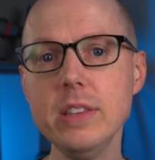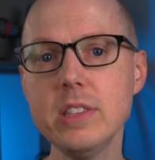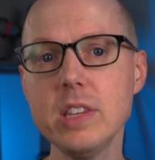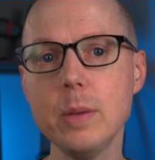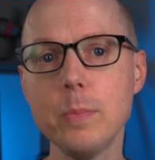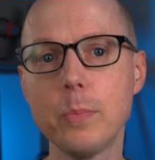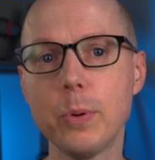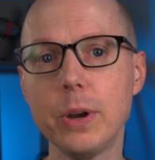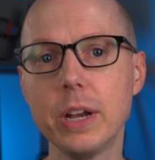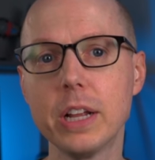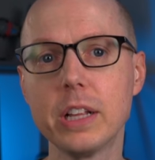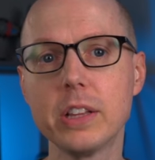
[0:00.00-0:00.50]
it
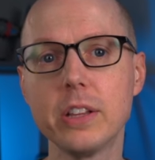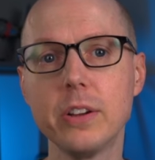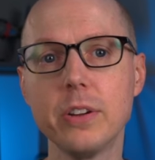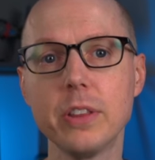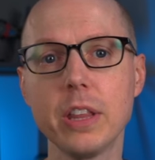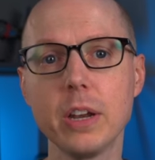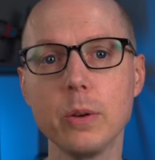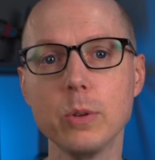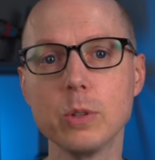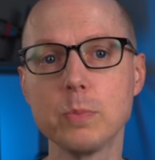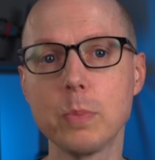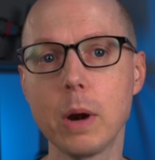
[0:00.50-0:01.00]
seemed pretty clear
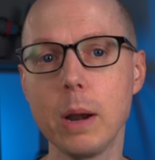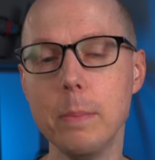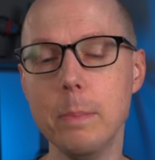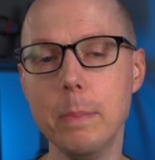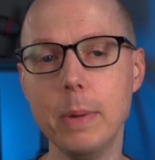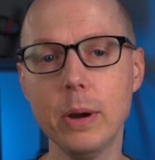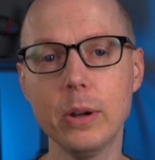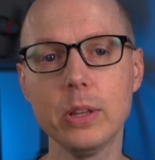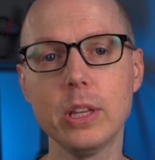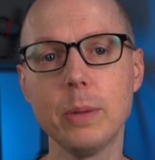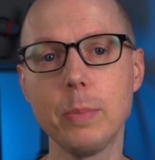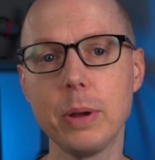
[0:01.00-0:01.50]
that it was
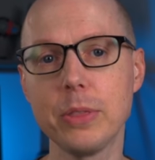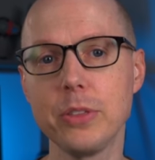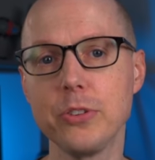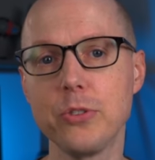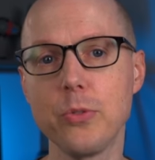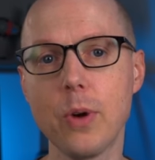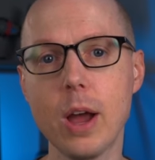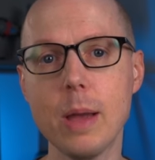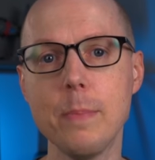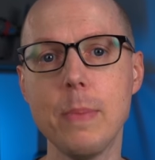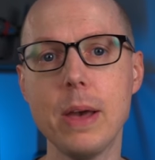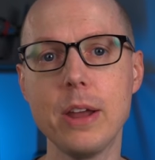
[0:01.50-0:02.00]
primarily about the
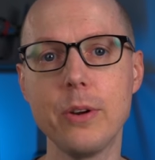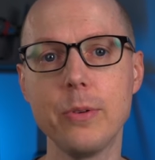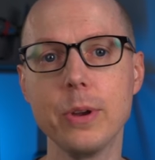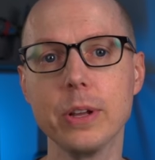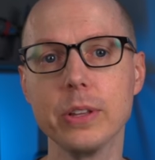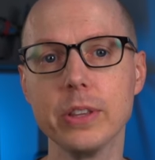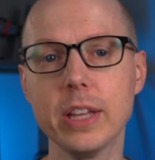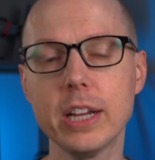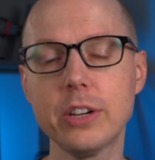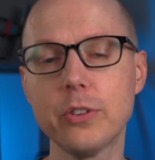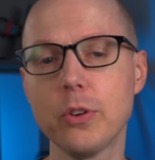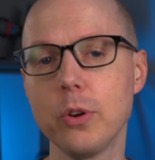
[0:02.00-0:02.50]
dry battery
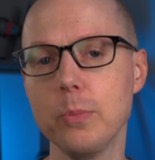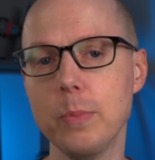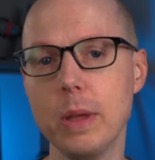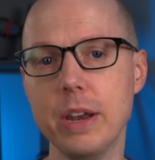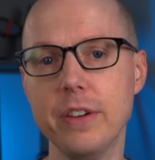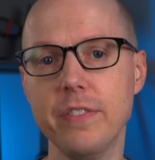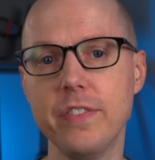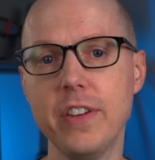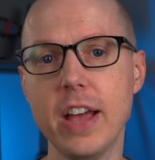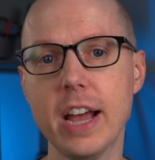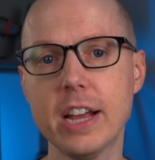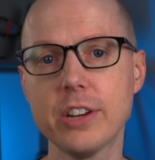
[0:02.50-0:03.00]
electrode
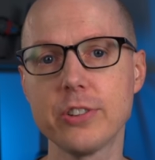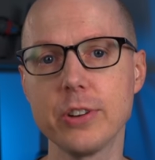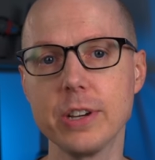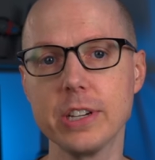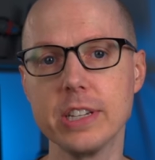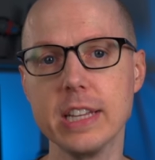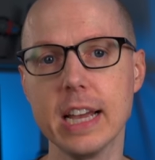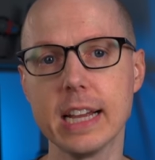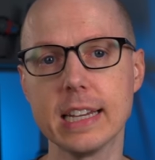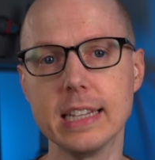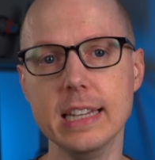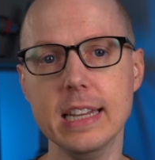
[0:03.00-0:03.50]
manufacturing
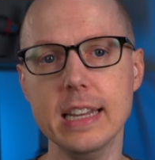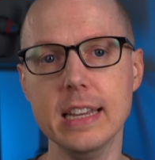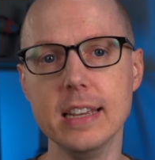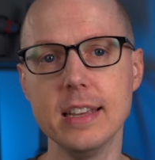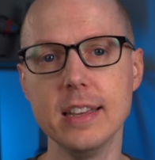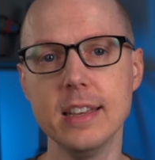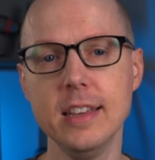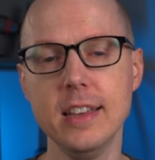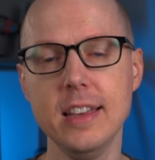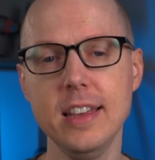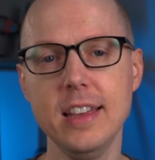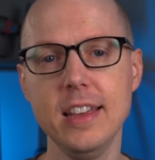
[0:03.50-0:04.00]

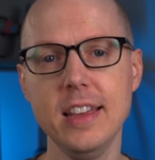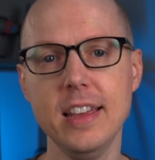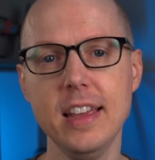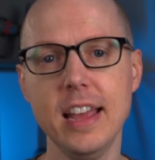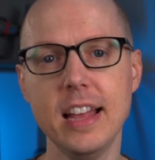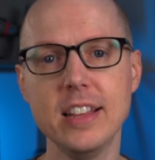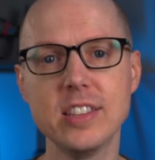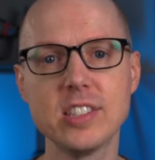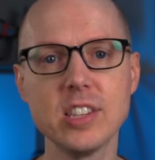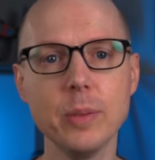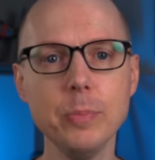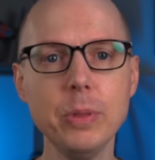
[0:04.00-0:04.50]
technique.
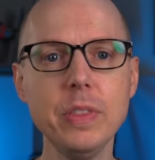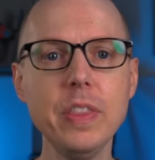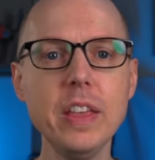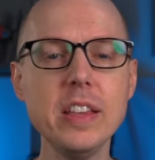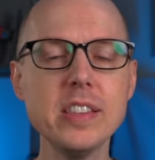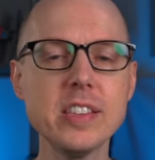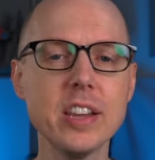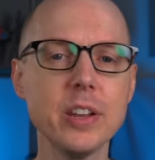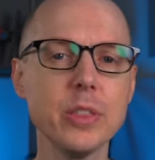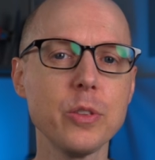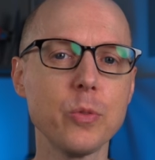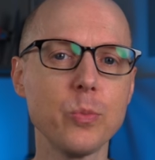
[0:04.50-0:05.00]
And something they
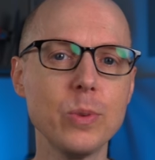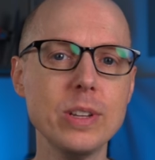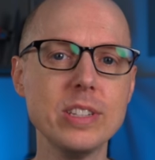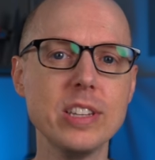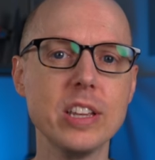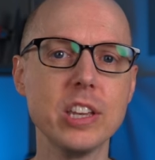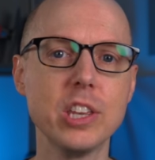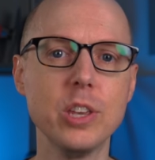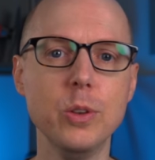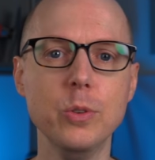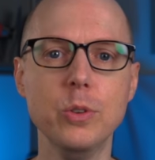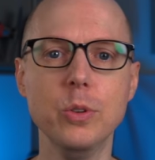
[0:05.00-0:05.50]
said in the
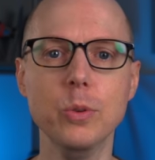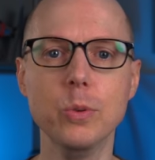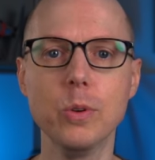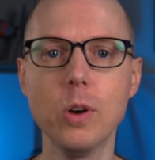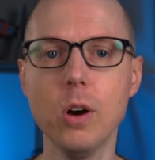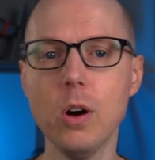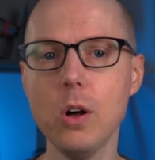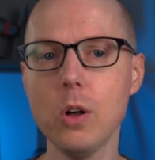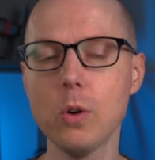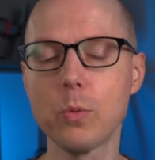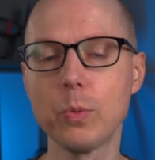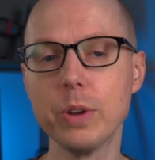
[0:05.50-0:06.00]
recent Q2
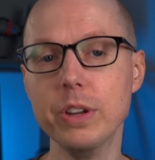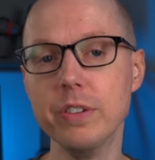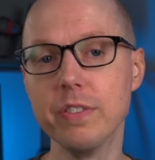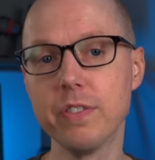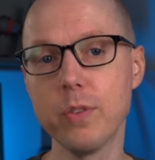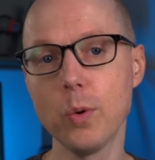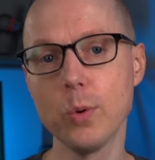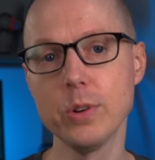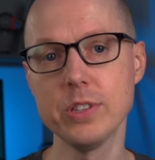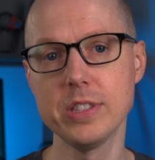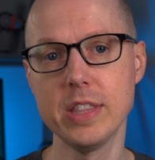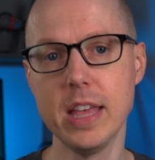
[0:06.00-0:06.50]
call
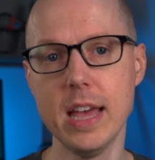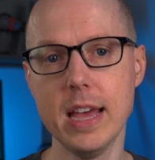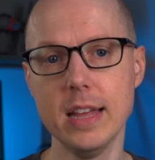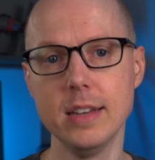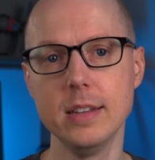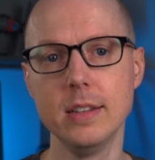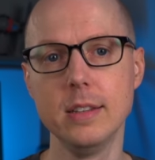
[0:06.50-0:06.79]
reinforced that.